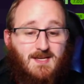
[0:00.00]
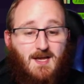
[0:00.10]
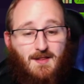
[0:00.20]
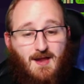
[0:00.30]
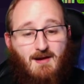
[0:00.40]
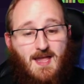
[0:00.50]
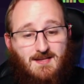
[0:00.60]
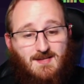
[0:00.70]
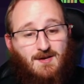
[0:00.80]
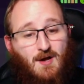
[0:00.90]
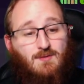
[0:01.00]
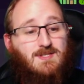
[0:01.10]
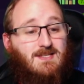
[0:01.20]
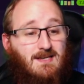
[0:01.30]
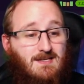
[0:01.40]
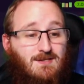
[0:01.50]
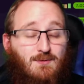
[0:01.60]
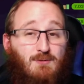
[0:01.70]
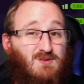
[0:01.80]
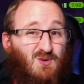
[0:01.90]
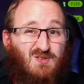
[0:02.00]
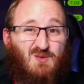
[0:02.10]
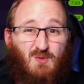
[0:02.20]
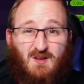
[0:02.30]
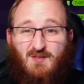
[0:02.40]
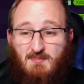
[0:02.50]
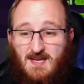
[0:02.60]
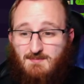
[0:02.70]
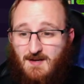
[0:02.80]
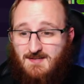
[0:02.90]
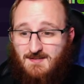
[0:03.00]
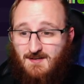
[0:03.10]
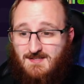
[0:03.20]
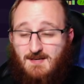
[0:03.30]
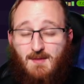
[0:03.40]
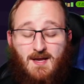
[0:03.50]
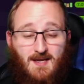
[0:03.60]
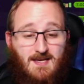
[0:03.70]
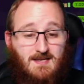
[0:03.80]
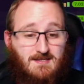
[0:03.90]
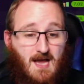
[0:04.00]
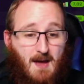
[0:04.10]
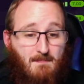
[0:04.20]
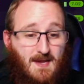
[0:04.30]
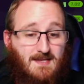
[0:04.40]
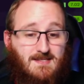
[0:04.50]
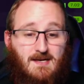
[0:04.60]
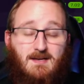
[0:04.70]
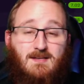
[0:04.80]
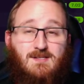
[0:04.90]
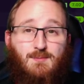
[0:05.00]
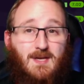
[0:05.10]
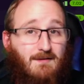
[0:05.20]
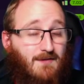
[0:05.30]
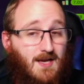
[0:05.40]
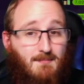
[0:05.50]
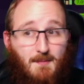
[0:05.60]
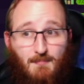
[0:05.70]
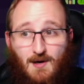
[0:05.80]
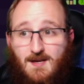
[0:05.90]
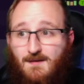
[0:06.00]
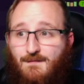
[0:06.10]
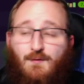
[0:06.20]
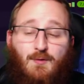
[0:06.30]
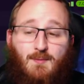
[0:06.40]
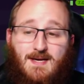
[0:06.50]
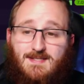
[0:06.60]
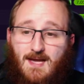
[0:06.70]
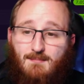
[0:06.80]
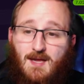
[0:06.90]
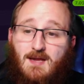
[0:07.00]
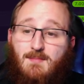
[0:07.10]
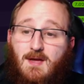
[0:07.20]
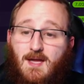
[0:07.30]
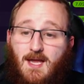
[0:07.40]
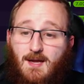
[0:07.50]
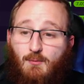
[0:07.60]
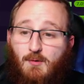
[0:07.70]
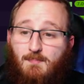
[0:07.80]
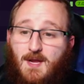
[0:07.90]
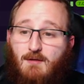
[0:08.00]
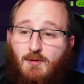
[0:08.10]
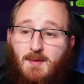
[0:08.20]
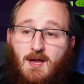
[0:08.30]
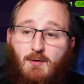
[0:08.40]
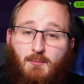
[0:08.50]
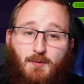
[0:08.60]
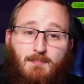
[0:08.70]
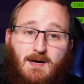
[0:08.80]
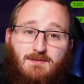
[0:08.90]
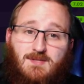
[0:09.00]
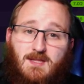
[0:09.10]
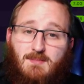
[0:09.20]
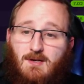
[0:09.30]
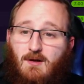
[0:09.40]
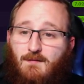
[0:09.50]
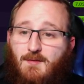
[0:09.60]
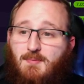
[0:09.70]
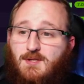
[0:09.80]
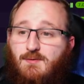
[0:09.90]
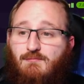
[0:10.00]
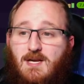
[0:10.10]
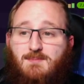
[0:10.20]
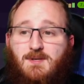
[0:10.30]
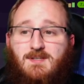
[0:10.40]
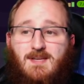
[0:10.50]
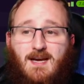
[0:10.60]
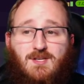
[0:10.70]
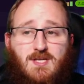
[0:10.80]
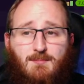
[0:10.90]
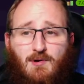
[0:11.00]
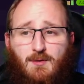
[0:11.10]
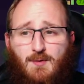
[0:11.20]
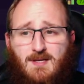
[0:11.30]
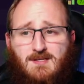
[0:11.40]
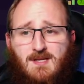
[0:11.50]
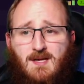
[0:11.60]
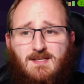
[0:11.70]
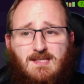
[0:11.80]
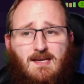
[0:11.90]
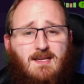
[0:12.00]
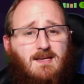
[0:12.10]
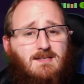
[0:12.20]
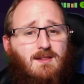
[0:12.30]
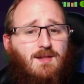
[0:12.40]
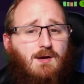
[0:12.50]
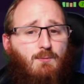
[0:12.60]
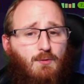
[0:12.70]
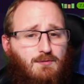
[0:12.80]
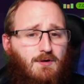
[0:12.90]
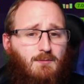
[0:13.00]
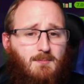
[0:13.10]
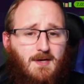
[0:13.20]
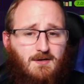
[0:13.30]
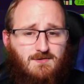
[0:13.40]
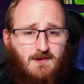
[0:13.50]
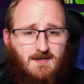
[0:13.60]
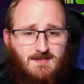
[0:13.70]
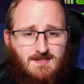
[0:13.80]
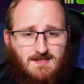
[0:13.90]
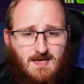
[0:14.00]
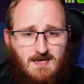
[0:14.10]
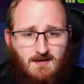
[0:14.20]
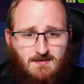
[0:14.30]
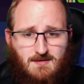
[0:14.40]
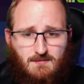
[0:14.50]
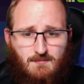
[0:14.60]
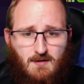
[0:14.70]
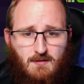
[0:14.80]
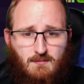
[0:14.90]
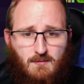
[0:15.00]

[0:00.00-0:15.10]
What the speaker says: there is no Salisu, who is also one of the best players in our team. He is a bit tired, so we're giving him a break for the West Ham game. It will be Romeo and Ward-Prowse in the middle of the pitch, with Redmond and Nakajima on the wings. Danny Ings and Theo Walcott will be our strikers today. I don't know